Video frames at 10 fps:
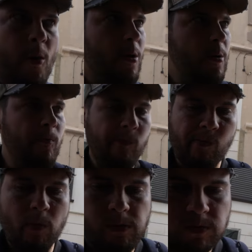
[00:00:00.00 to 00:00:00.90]
miss
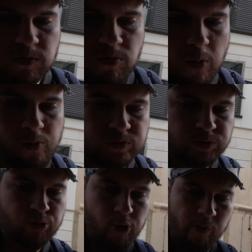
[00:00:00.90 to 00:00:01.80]
is to
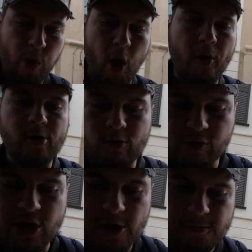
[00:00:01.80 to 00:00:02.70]
dip
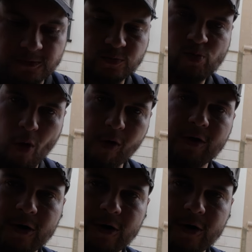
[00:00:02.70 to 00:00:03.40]
bread on the